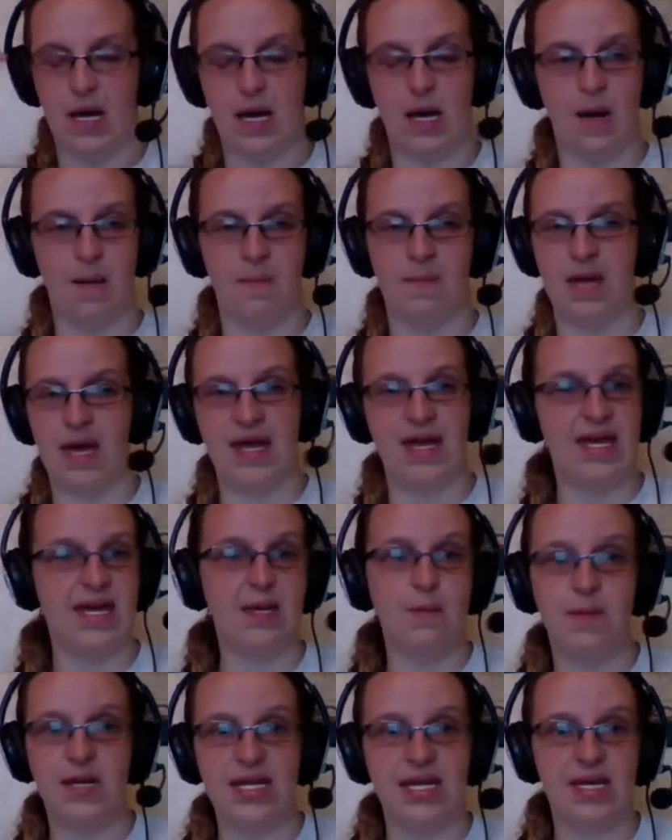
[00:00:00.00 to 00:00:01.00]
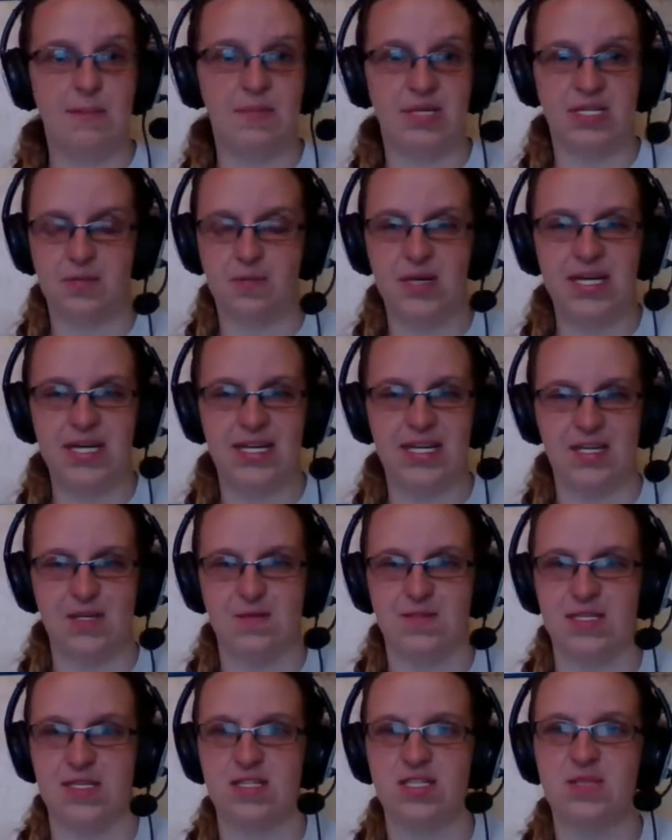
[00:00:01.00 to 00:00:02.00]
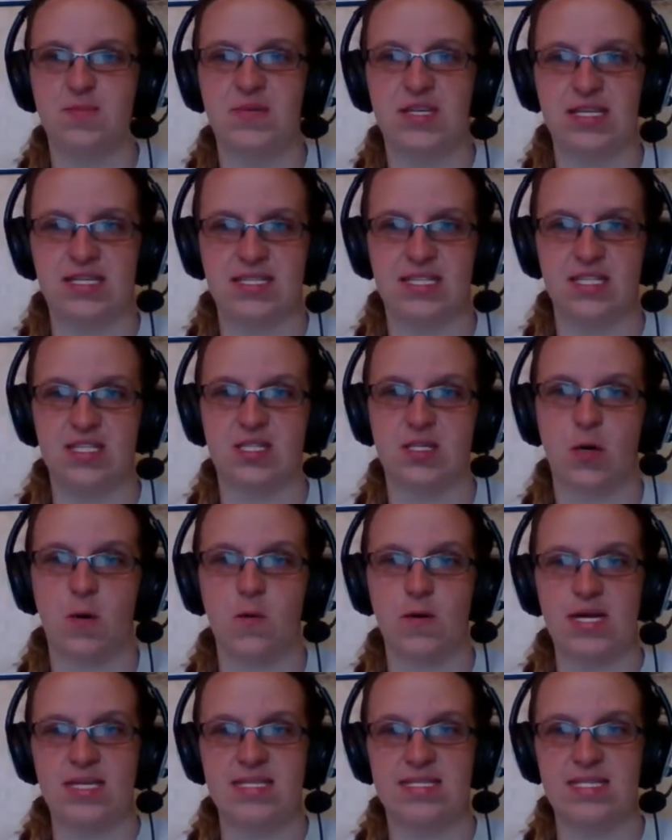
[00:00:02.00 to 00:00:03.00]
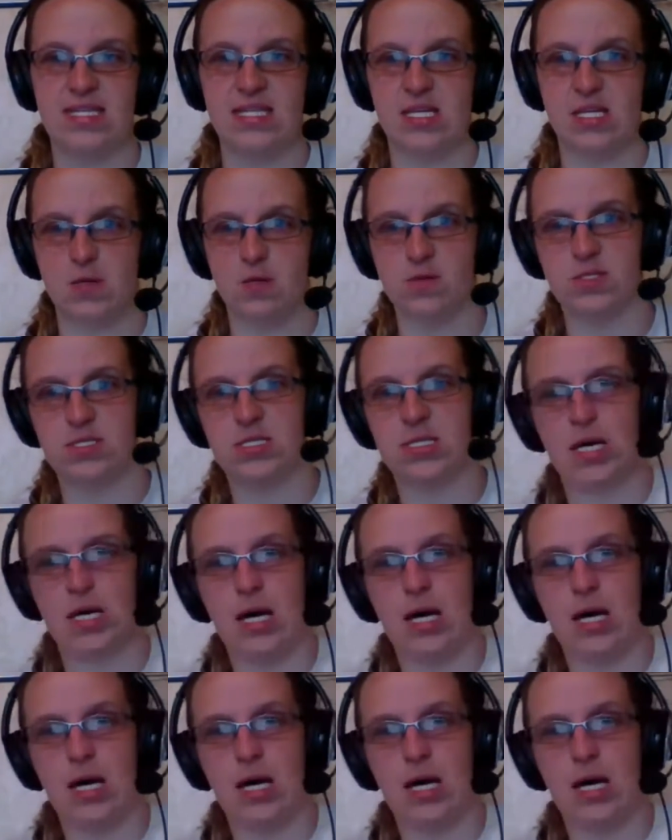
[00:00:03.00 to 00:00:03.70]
and anybody in between can use it just because it's so easy to use.